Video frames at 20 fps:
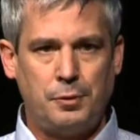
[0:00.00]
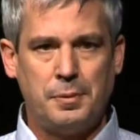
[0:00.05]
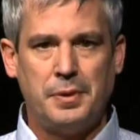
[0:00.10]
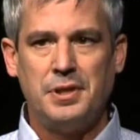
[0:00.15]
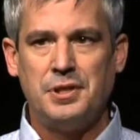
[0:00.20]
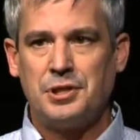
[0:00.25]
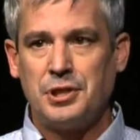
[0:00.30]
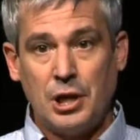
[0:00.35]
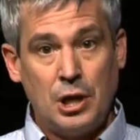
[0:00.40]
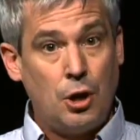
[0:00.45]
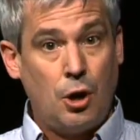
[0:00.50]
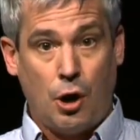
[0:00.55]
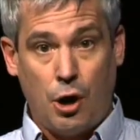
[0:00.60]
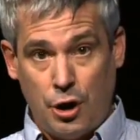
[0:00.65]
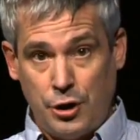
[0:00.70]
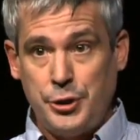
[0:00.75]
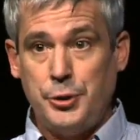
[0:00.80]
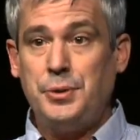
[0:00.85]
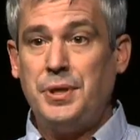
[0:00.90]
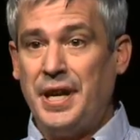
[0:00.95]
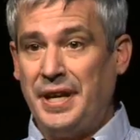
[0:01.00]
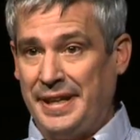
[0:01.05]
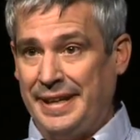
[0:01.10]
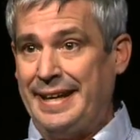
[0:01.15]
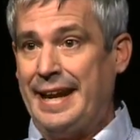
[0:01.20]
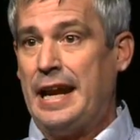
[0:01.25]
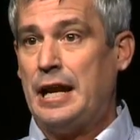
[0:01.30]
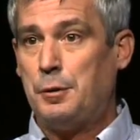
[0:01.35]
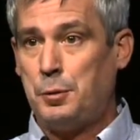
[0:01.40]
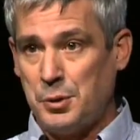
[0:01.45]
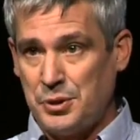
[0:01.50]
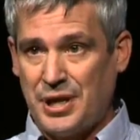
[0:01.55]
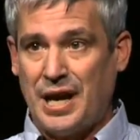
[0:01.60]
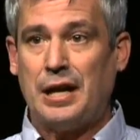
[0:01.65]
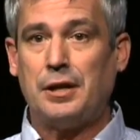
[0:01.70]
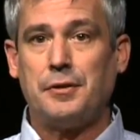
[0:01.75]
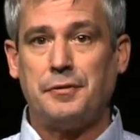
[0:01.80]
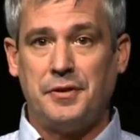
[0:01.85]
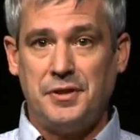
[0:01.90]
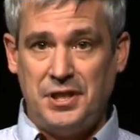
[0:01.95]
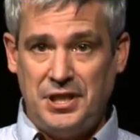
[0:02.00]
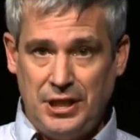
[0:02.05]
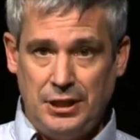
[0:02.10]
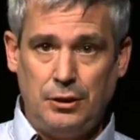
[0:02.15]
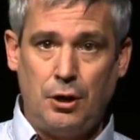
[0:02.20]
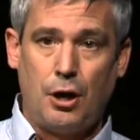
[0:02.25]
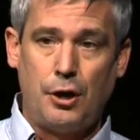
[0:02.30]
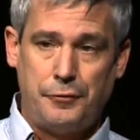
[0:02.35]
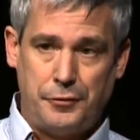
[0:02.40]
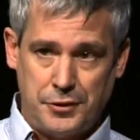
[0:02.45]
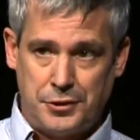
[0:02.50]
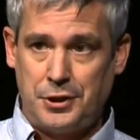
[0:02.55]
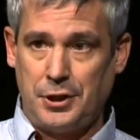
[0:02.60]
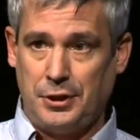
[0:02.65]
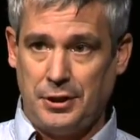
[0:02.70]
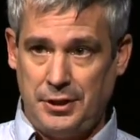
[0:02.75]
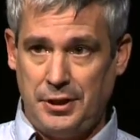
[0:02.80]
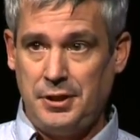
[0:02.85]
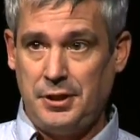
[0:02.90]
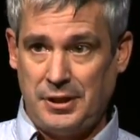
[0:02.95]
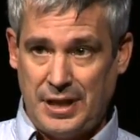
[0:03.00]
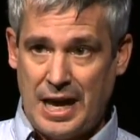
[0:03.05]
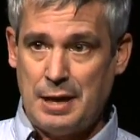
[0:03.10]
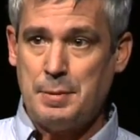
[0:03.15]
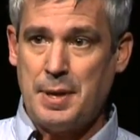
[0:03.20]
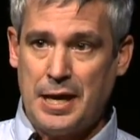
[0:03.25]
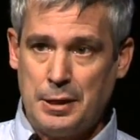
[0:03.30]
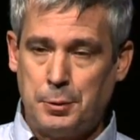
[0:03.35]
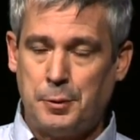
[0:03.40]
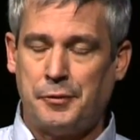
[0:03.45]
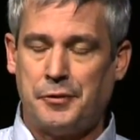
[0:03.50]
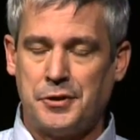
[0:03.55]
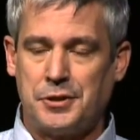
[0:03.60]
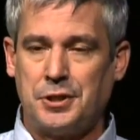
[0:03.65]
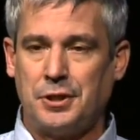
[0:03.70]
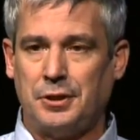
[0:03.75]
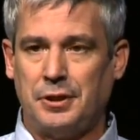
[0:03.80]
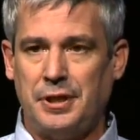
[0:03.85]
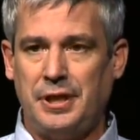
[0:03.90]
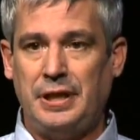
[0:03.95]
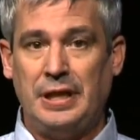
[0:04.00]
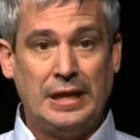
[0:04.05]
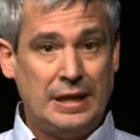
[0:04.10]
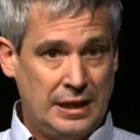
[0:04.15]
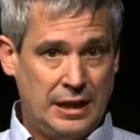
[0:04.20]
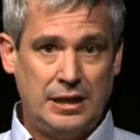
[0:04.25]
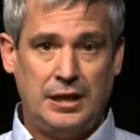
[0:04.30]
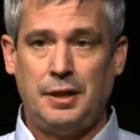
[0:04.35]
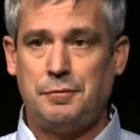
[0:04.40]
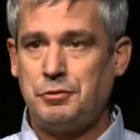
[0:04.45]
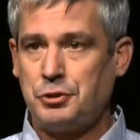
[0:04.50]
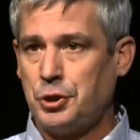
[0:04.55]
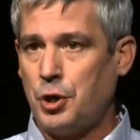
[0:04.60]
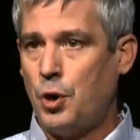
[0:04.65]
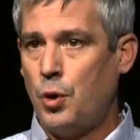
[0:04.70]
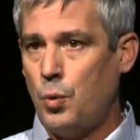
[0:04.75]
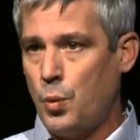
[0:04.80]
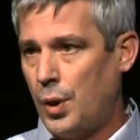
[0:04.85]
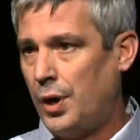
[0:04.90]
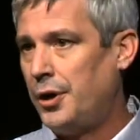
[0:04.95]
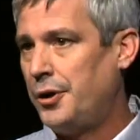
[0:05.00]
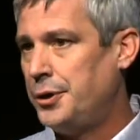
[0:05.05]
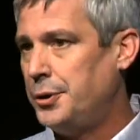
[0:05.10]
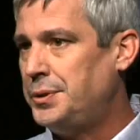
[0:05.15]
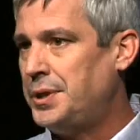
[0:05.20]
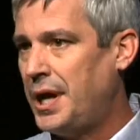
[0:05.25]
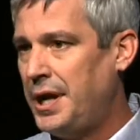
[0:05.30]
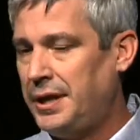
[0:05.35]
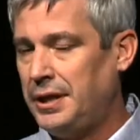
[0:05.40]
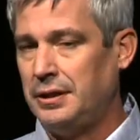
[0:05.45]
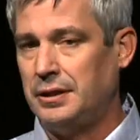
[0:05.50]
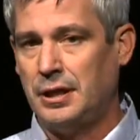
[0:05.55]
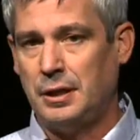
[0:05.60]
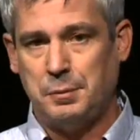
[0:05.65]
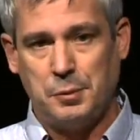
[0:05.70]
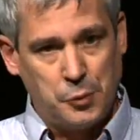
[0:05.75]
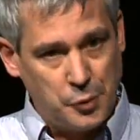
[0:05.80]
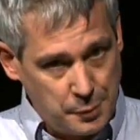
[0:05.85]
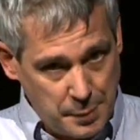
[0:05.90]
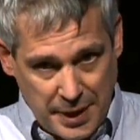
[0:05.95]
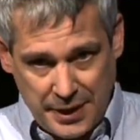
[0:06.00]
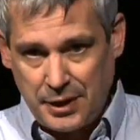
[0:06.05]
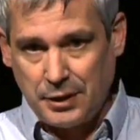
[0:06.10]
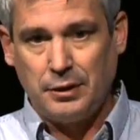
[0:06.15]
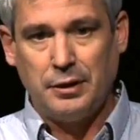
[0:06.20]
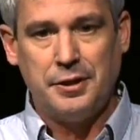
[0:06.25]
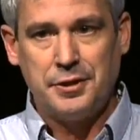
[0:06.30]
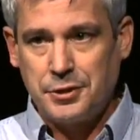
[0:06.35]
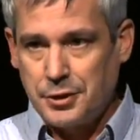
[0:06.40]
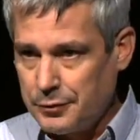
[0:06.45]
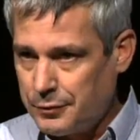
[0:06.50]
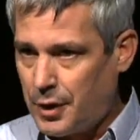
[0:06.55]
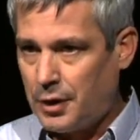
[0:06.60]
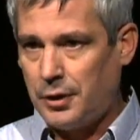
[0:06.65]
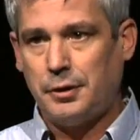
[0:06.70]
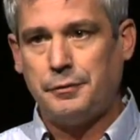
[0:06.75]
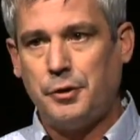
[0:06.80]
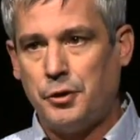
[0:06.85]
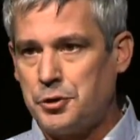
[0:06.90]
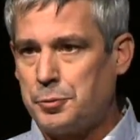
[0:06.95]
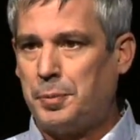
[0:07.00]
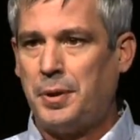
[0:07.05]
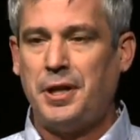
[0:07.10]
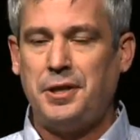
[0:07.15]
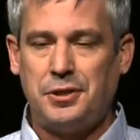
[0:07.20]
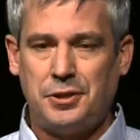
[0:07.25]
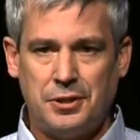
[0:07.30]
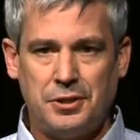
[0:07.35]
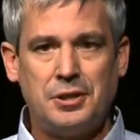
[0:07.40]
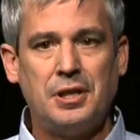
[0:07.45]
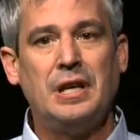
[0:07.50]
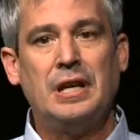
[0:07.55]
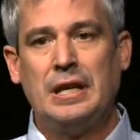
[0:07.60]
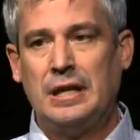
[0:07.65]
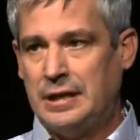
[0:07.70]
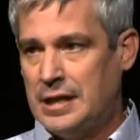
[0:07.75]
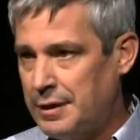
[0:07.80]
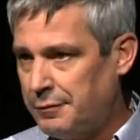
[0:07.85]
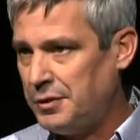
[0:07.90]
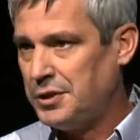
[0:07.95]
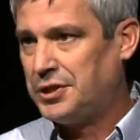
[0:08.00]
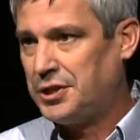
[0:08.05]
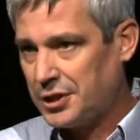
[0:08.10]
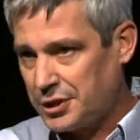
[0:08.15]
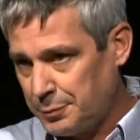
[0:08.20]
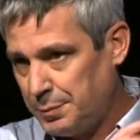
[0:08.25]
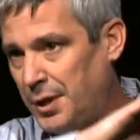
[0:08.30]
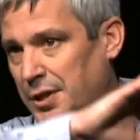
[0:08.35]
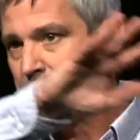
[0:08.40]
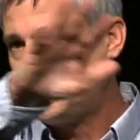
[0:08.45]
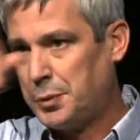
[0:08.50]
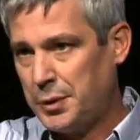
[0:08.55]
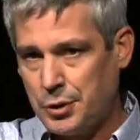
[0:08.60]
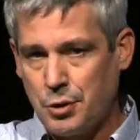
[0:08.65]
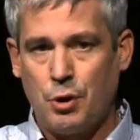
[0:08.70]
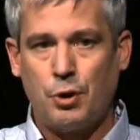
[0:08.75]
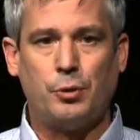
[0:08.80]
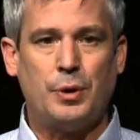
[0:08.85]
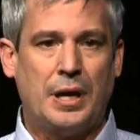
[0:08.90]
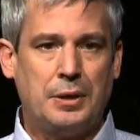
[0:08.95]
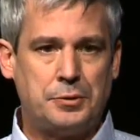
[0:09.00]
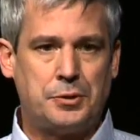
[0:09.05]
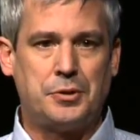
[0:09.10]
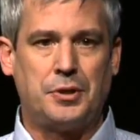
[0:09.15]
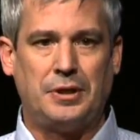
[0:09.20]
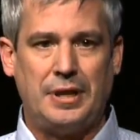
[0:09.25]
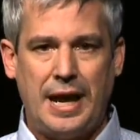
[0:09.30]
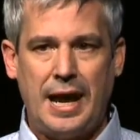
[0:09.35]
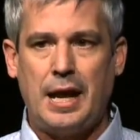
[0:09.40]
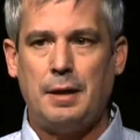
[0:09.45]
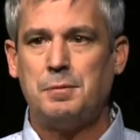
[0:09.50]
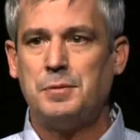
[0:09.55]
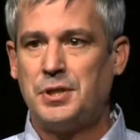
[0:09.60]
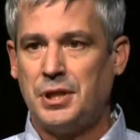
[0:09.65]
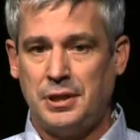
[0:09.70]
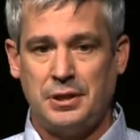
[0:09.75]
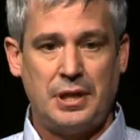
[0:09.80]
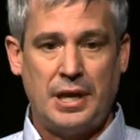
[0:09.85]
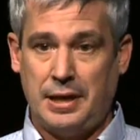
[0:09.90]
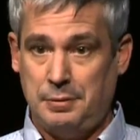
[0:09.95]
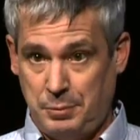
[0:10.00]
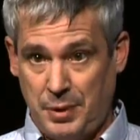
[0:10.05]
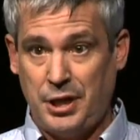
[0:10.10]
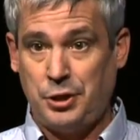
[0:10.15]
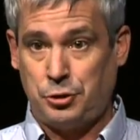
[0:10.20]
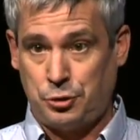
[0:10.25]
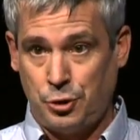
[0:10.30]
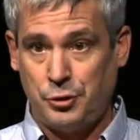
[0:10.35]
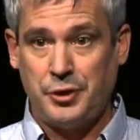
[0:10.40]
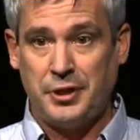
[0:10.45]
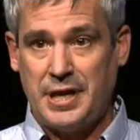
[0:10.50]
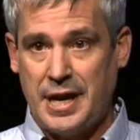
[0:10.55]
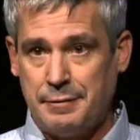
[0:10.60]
is, are you taking animals out of the DLR facility, the lab animal facility, and if so, where are you taking them? And we make a list of all of those places, and every 6 months we go around to the labs and make sure that